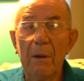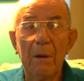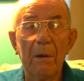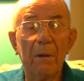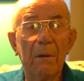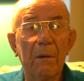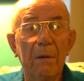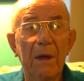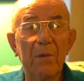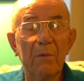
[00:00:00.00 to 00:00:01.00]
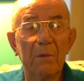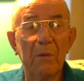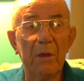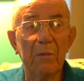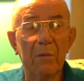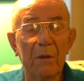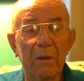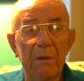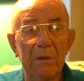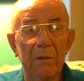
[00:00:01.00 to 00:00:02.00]
Oh, that's when we were
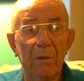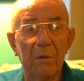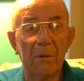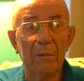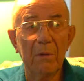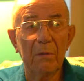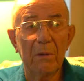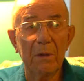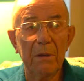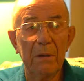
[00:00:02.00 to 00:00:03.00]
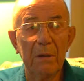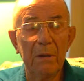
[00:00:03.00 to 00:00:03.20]
working in old #1.